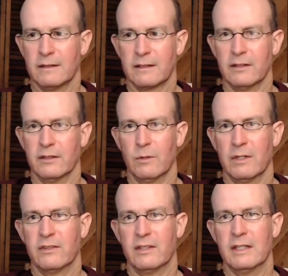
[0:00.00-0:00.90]
because I
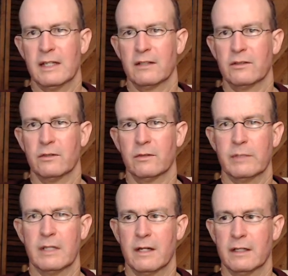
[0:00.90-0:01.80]
want to see the answers from
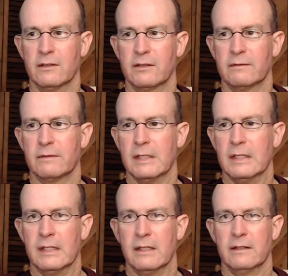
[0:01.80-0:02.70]
the audience,
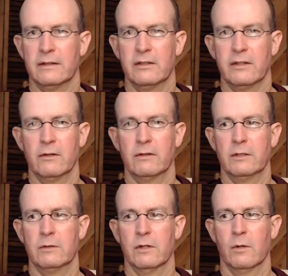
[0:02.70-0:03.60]
at least those of
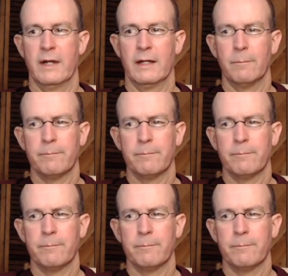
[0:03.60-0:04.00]
you who are awake.